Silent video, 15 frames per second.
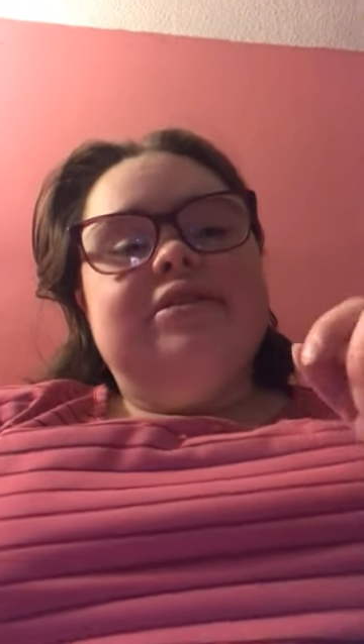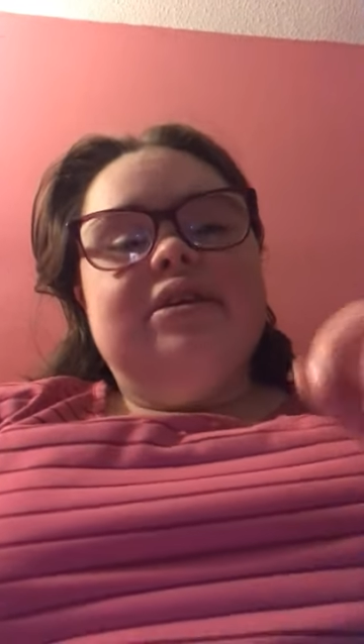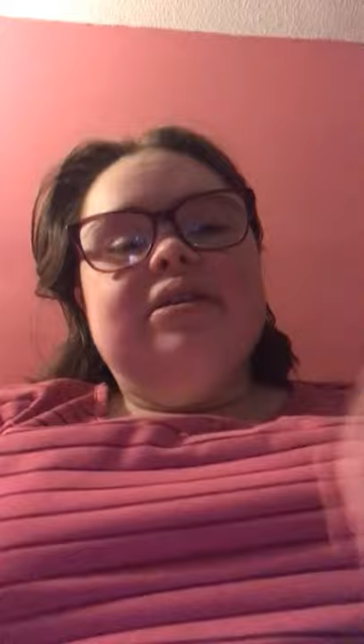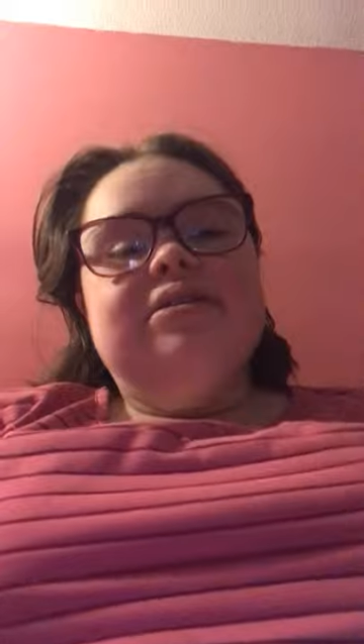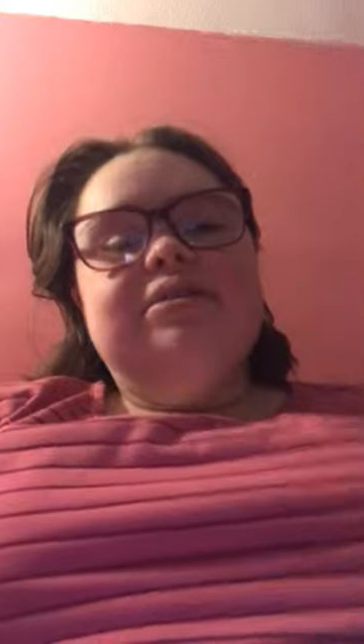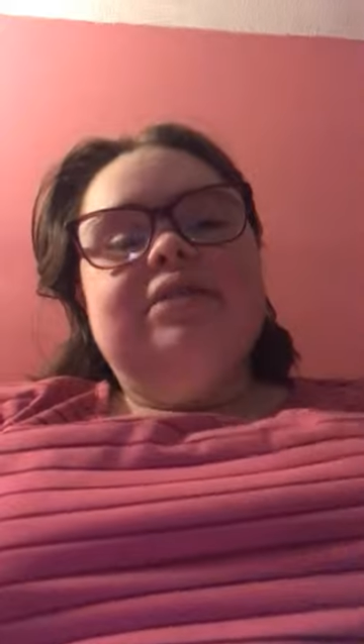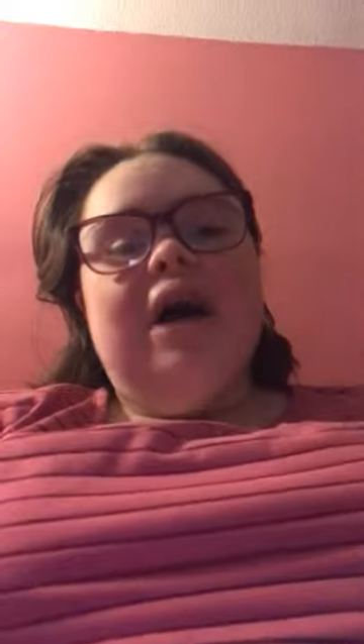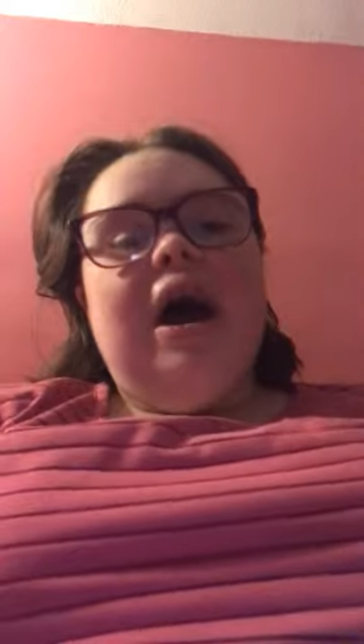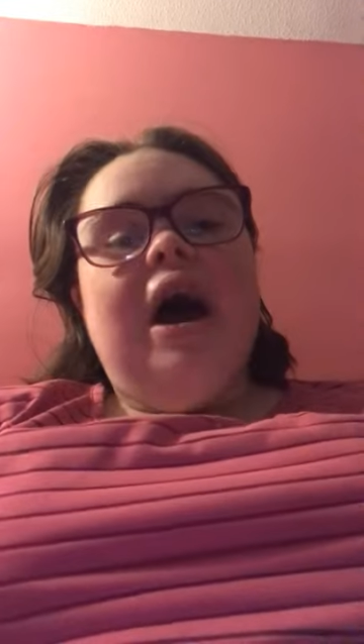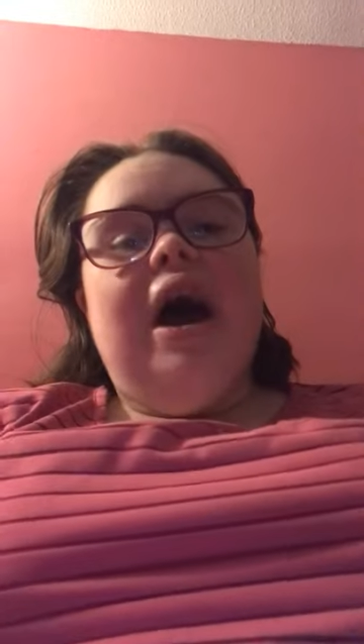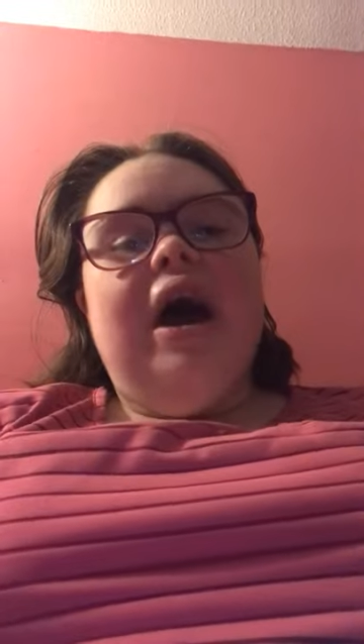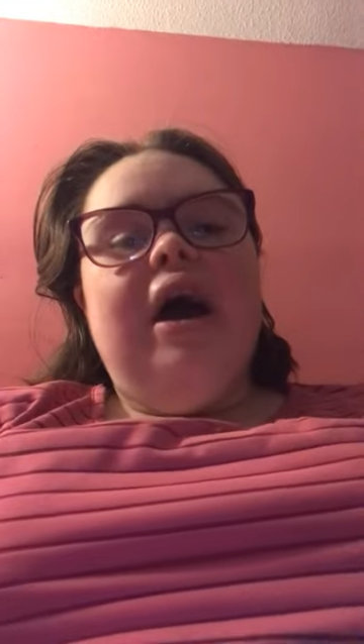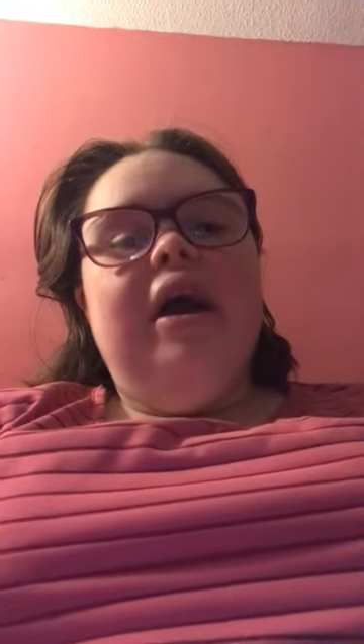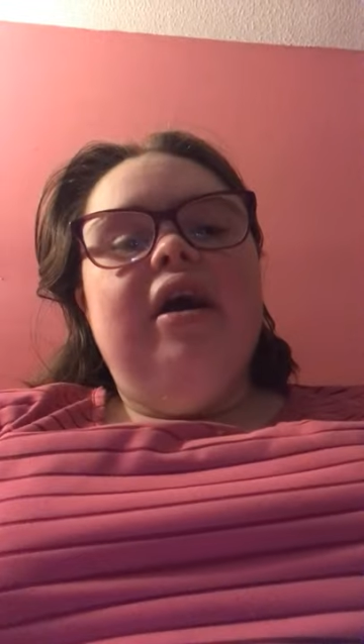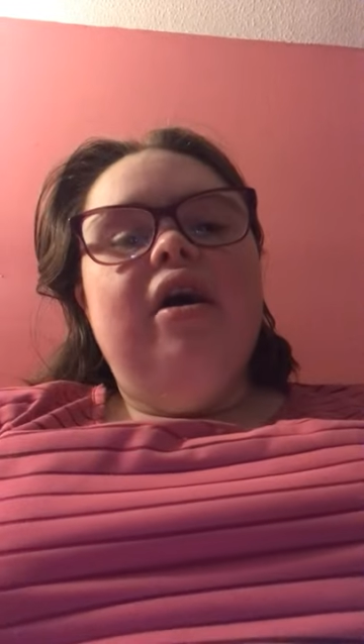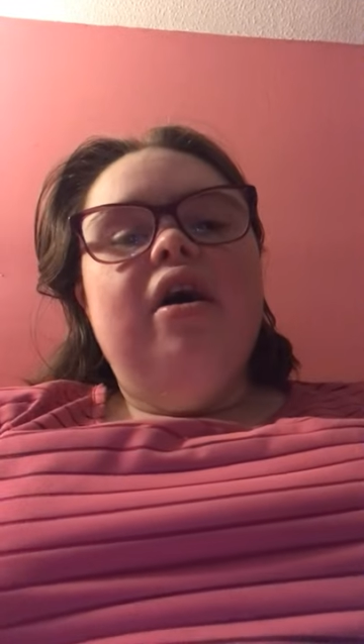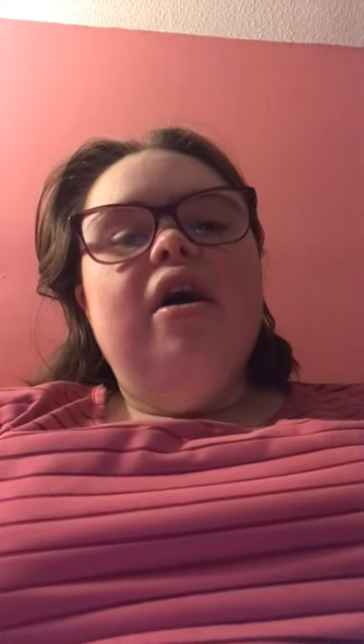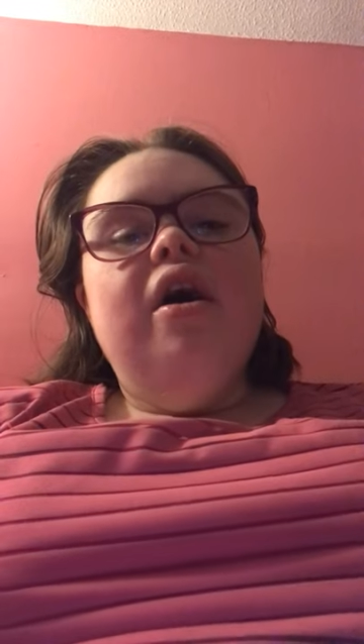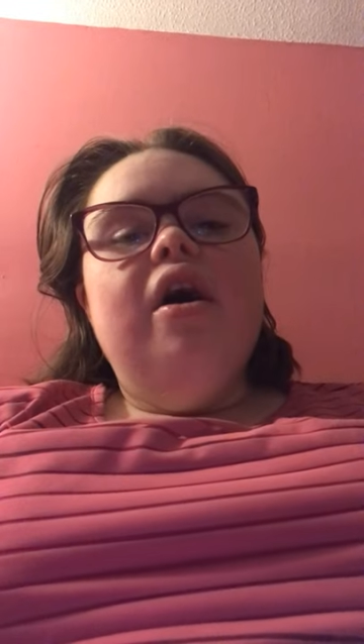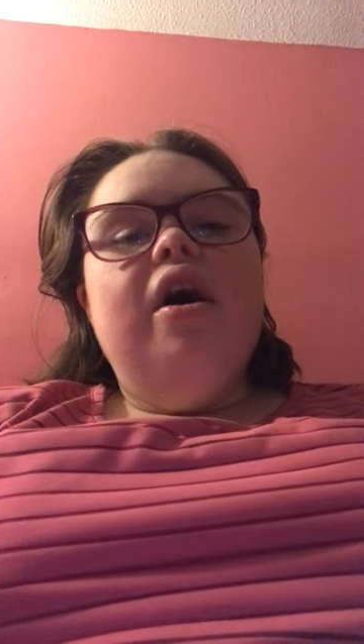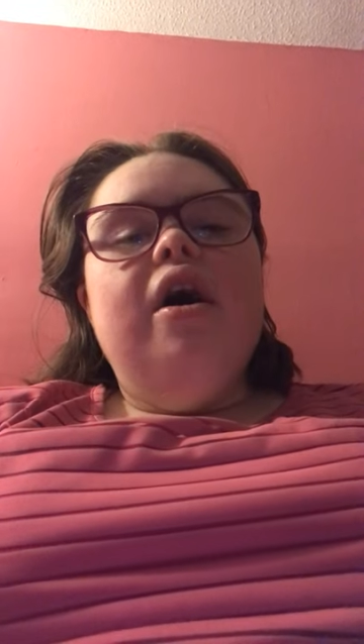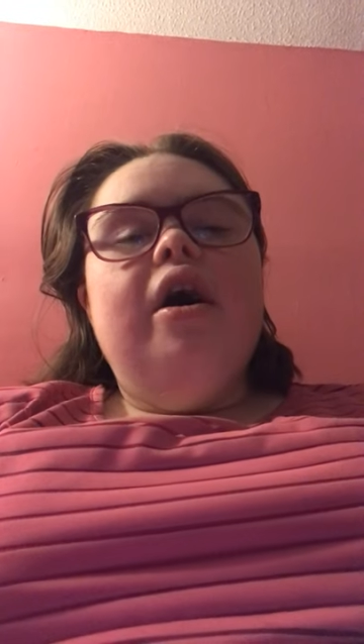single day.
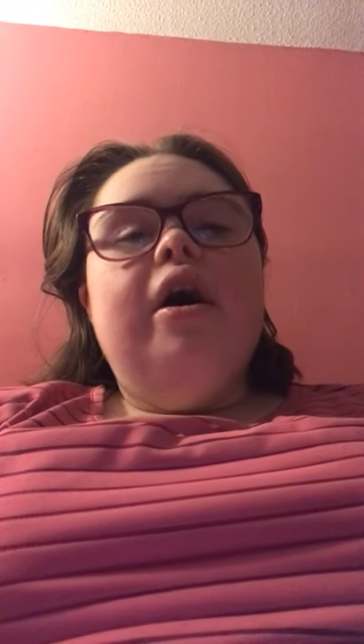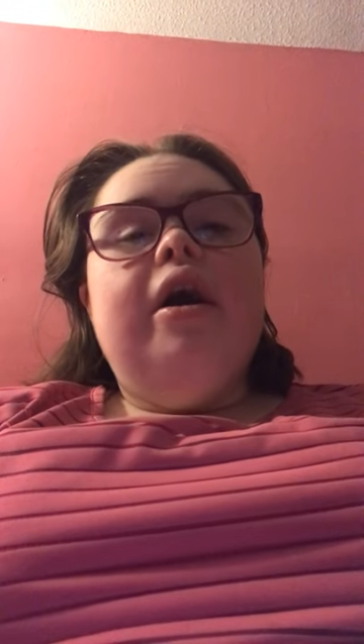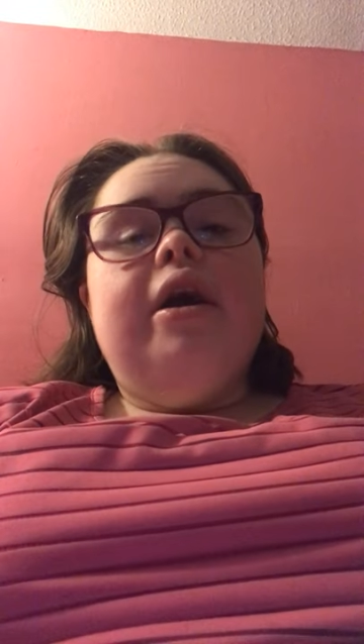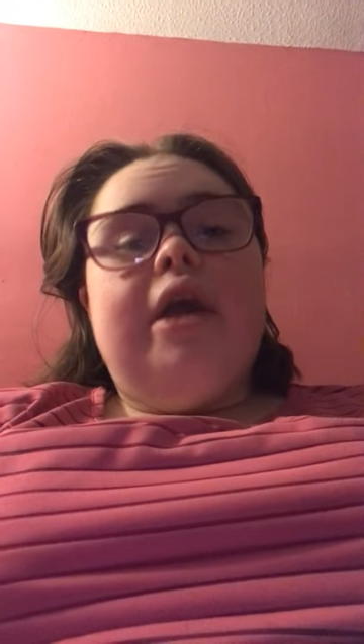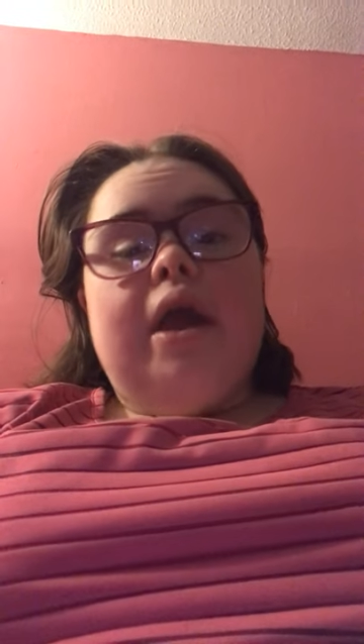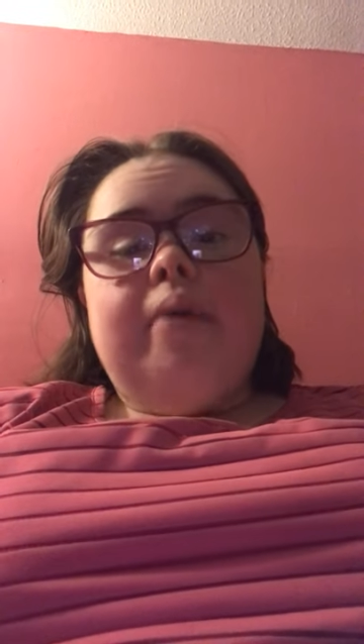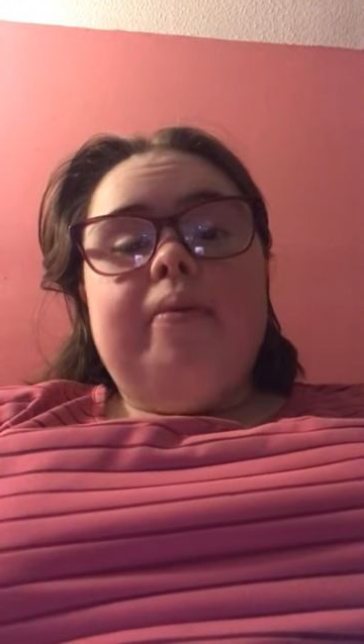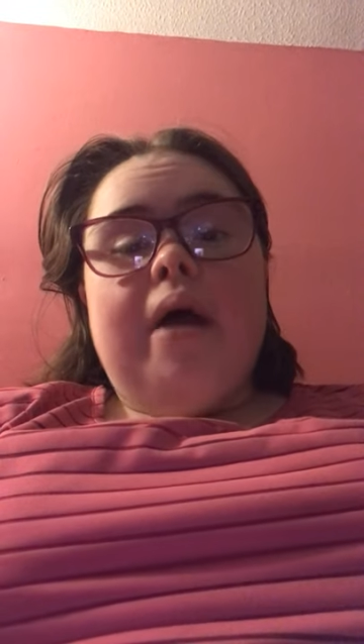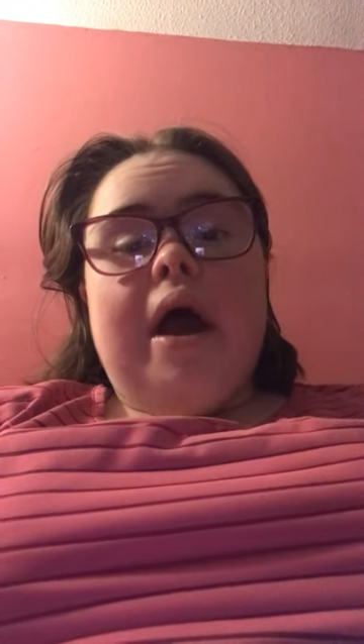Keep